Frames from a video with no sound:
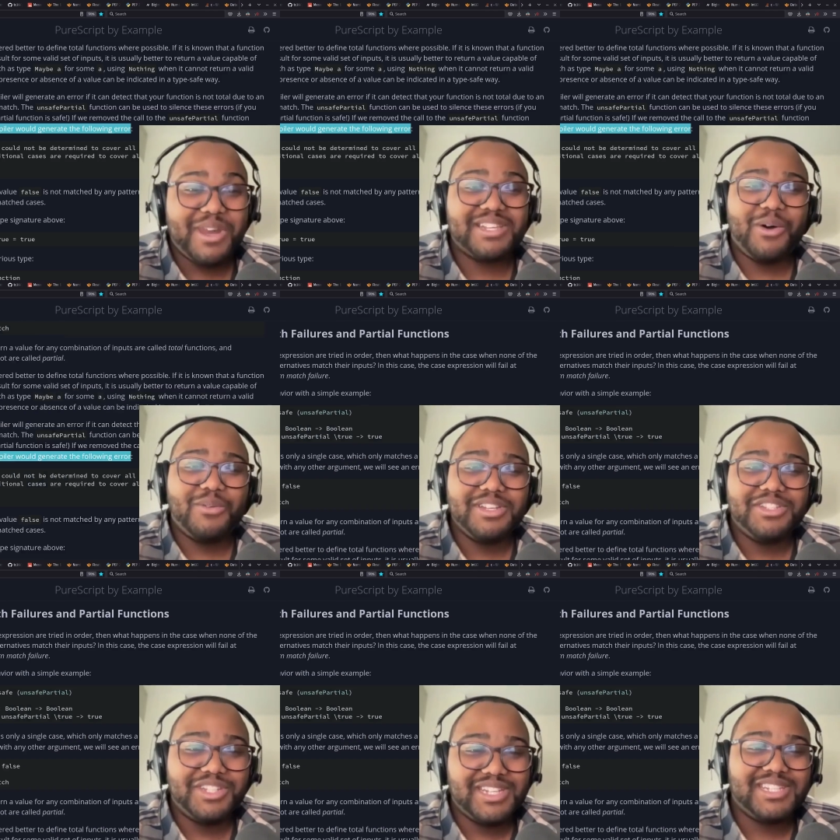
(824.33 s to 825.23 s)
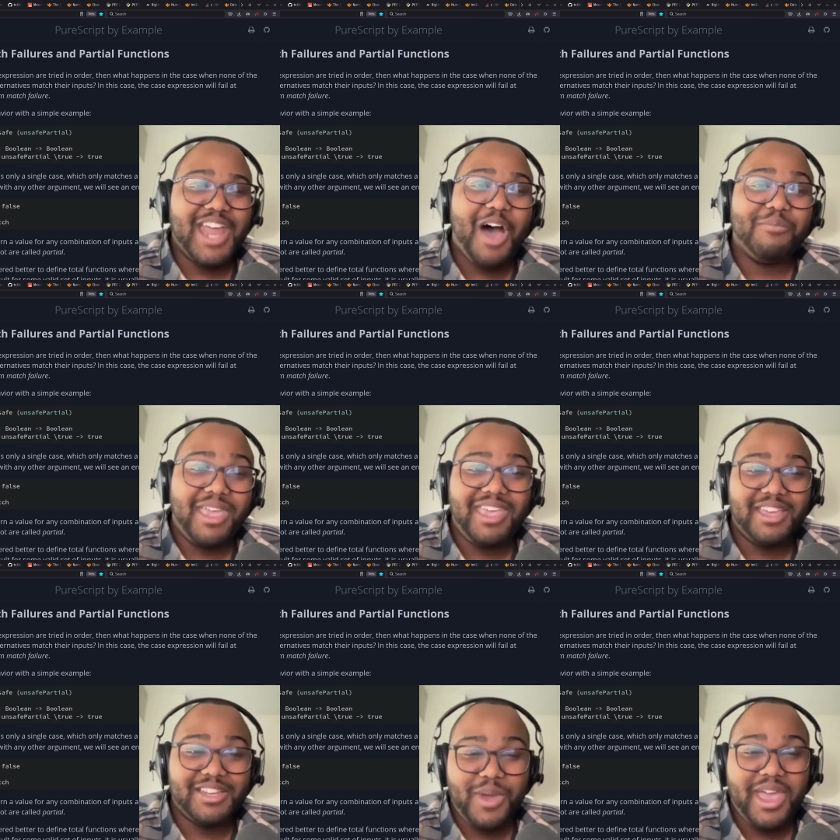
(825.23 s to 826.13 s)
But it's only just now making
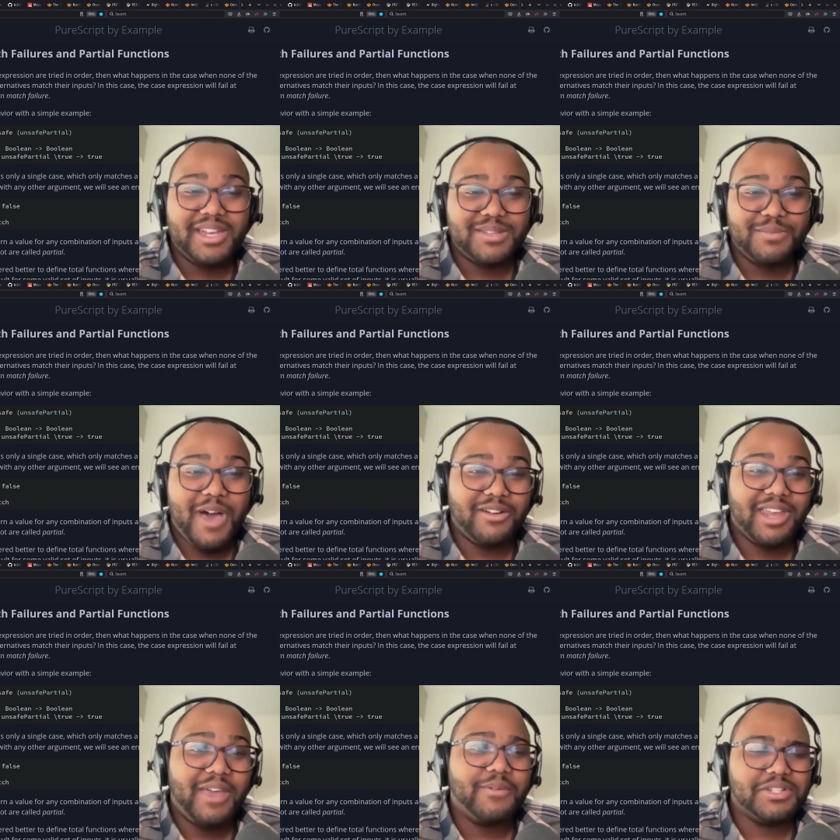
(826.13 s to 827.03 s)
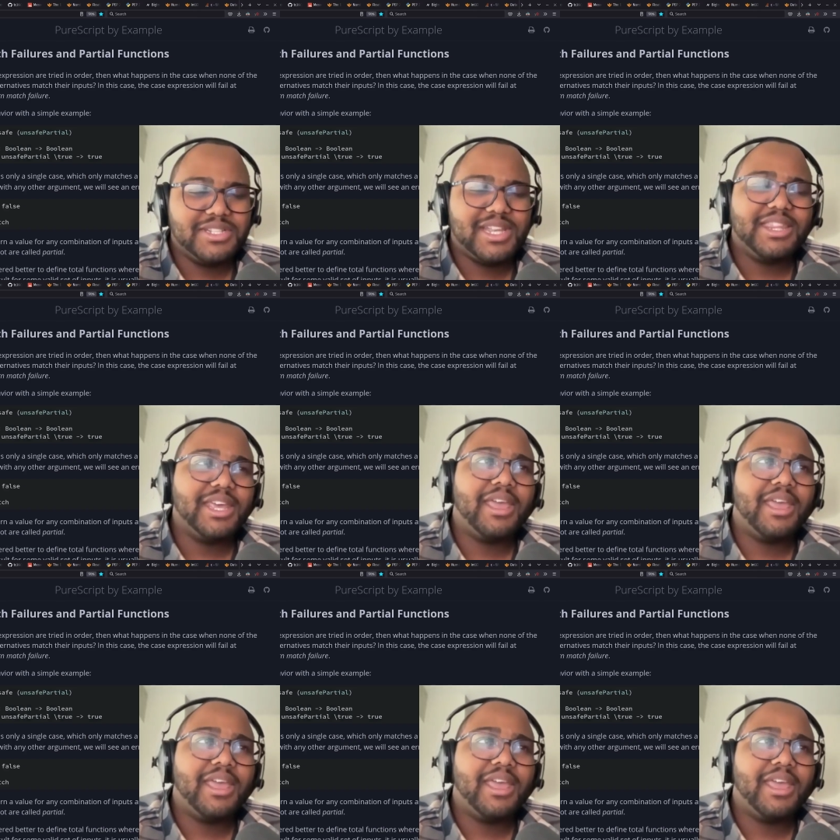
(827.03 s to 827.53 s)
its way into modern languages. I think